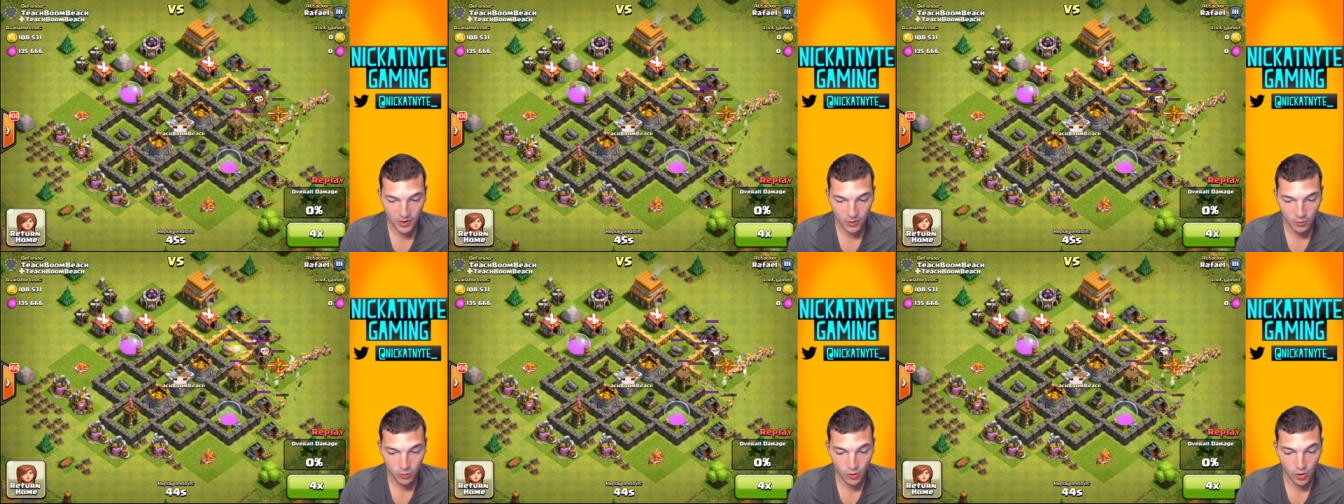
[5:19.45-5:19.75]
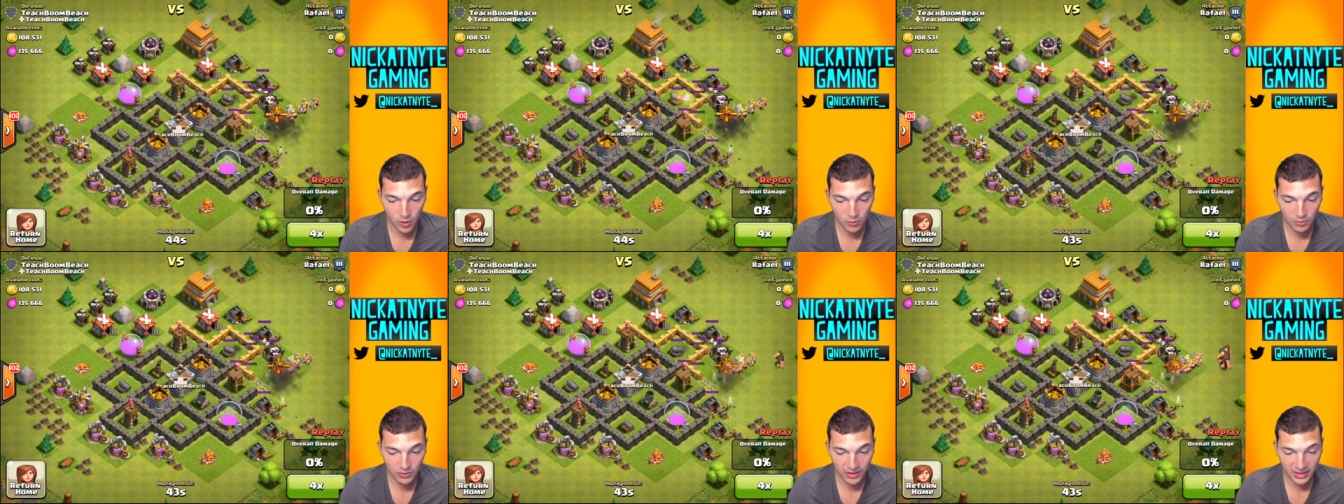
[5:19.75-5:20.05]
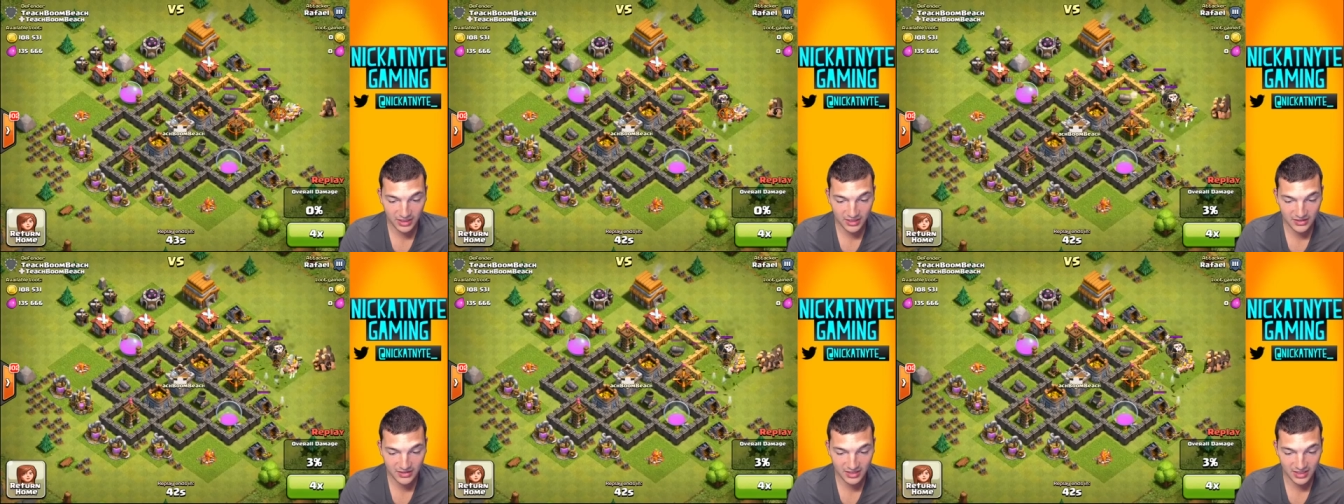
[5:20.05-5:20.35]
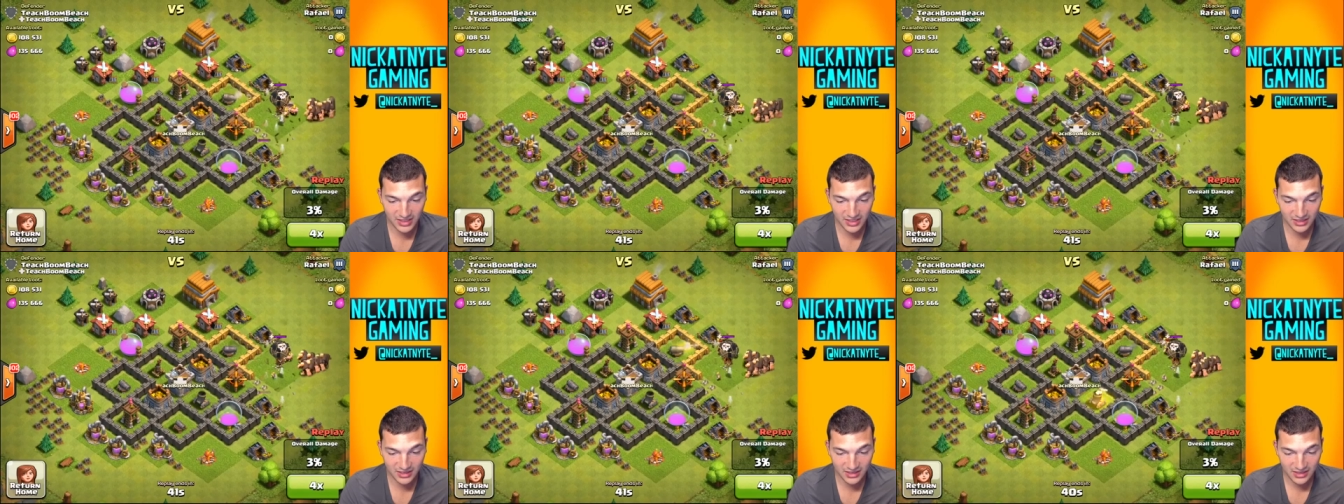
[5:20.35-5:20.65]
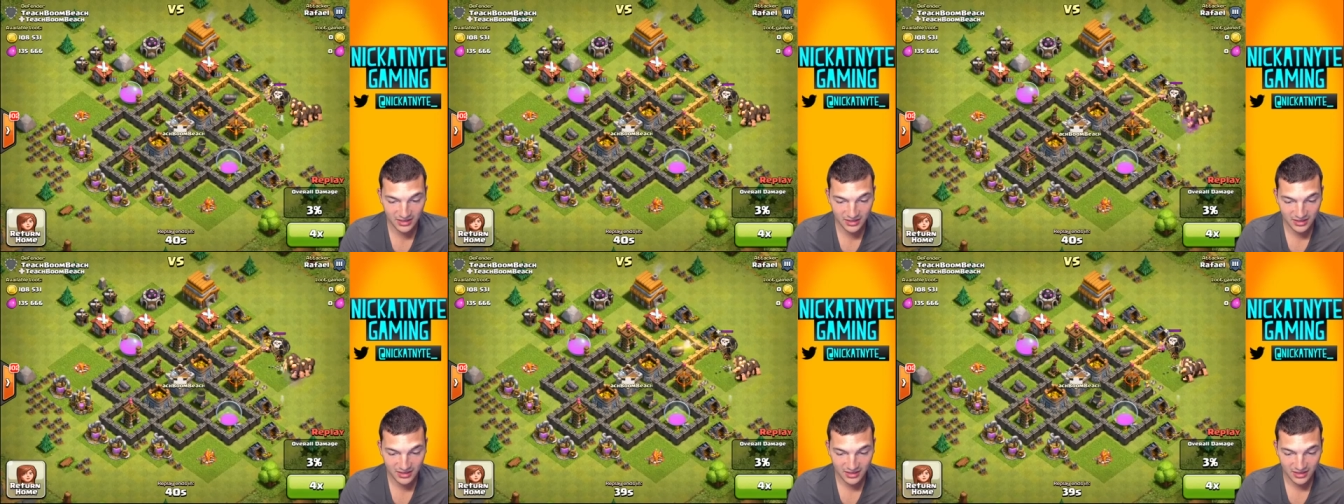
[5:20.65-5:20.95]
Wool breaks in.
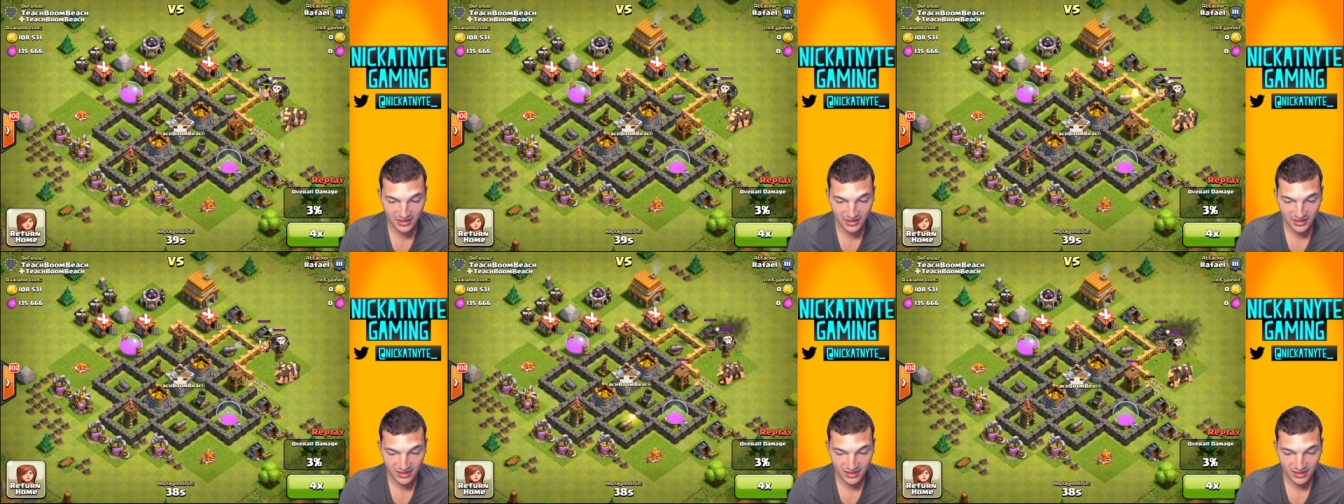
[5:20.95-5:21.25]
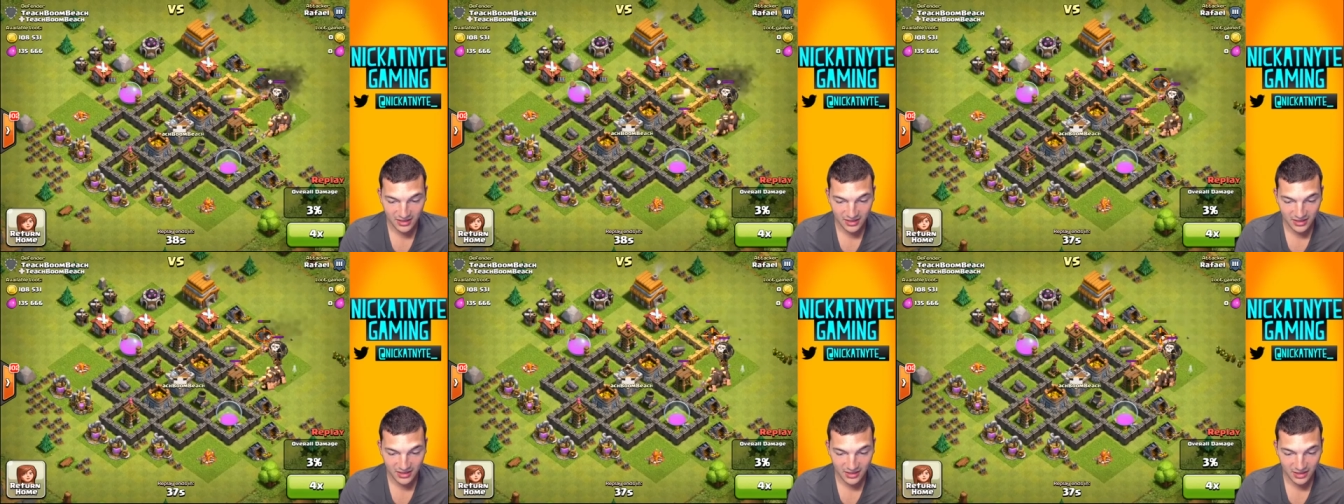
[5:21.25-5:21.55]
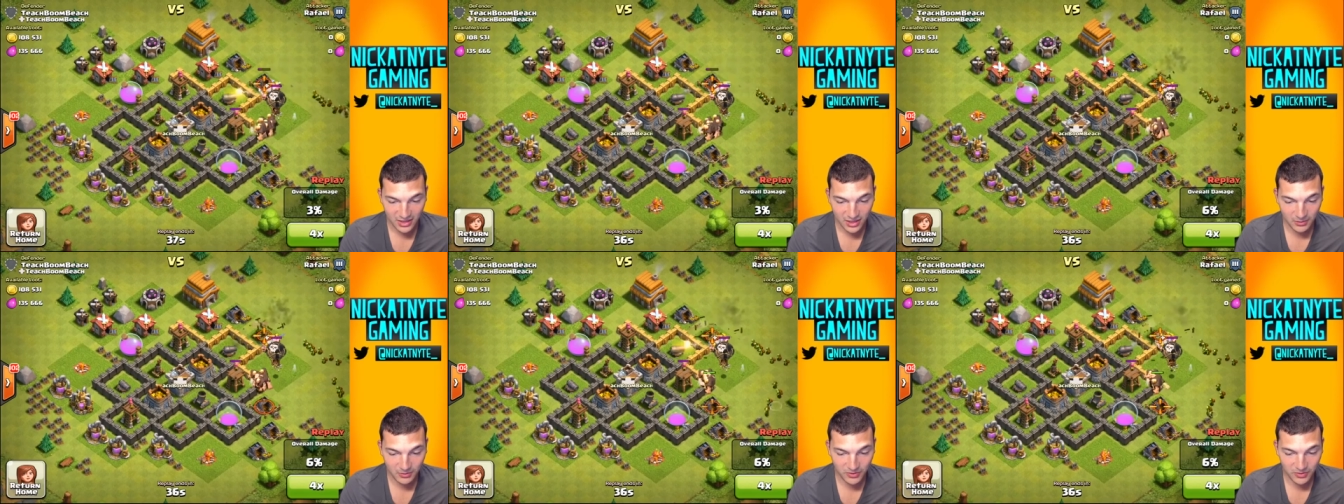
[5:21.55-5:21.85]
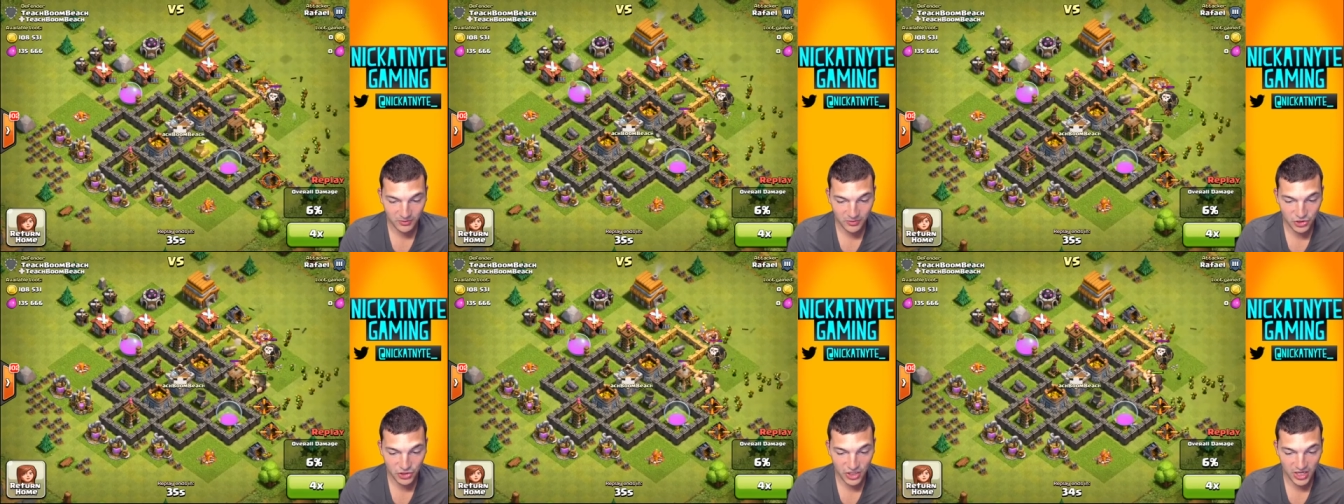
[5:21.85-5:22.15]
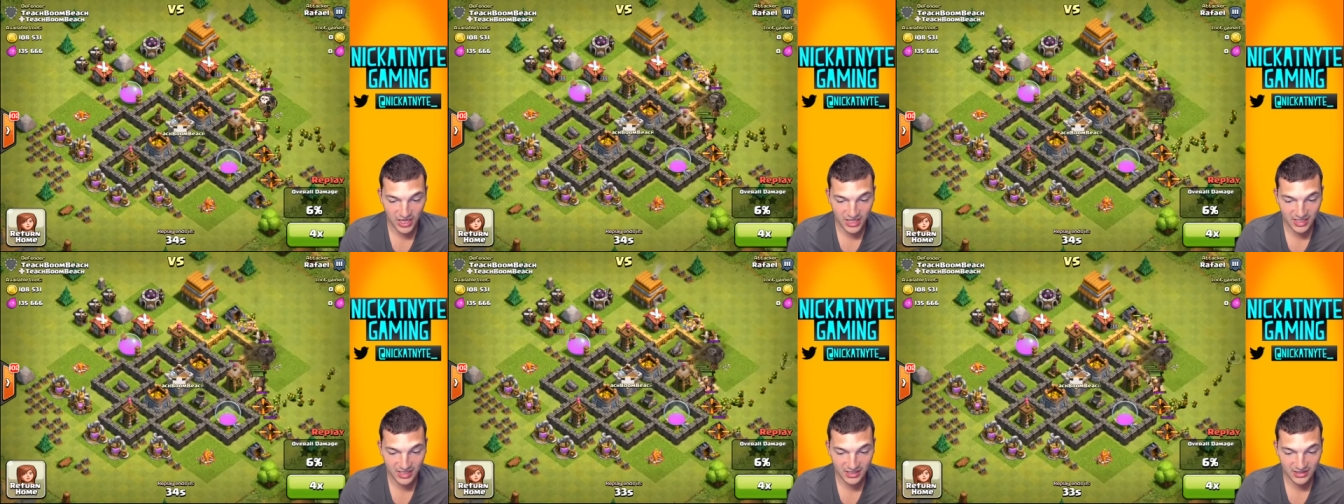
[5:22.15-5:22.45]
Here comes some
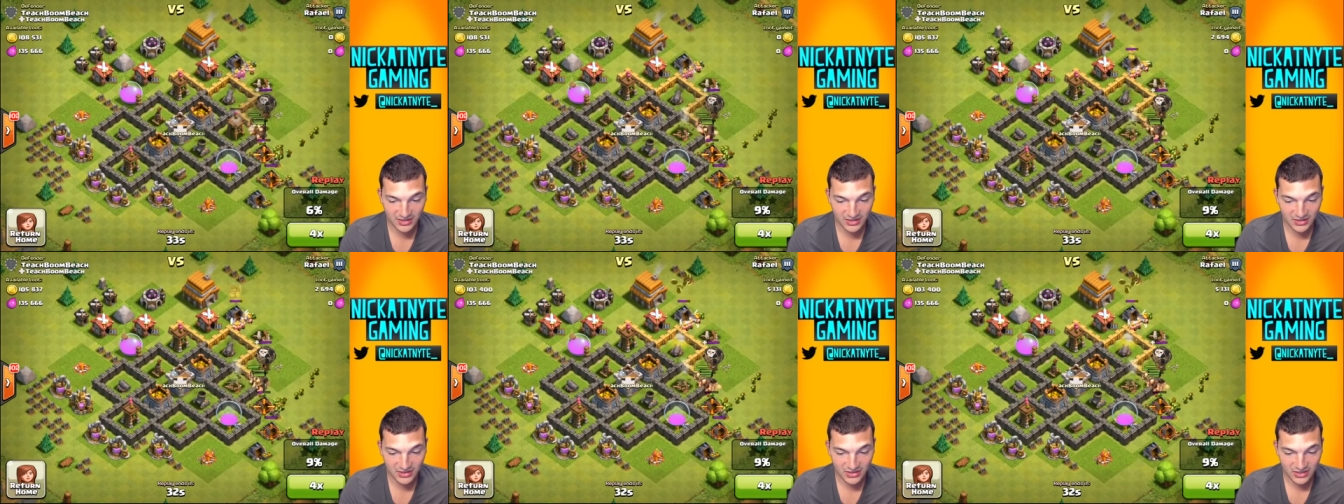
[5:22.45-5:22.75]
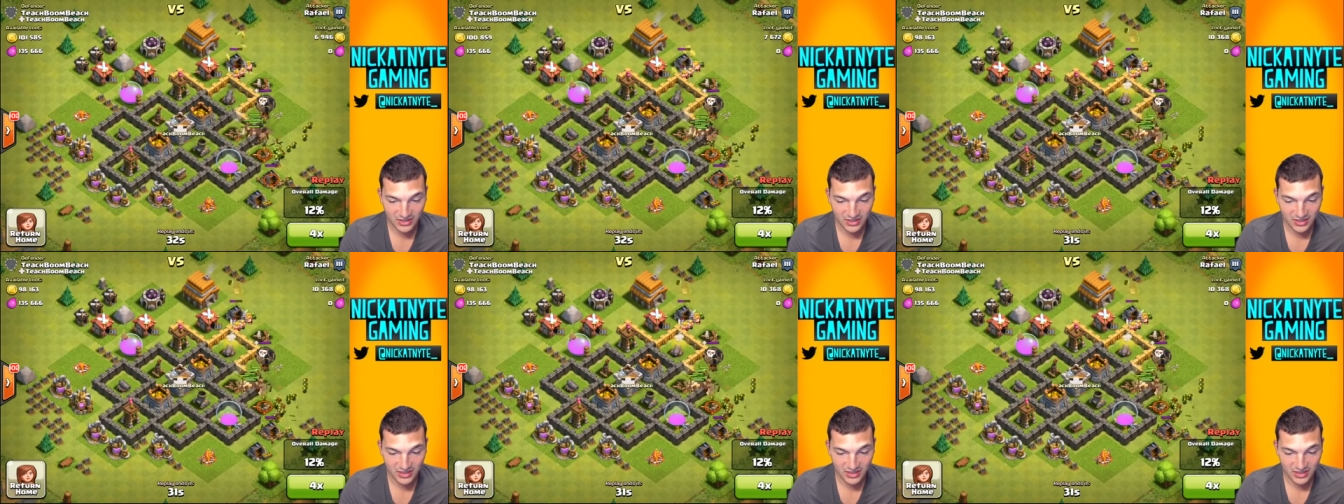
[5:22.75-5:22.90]
giants.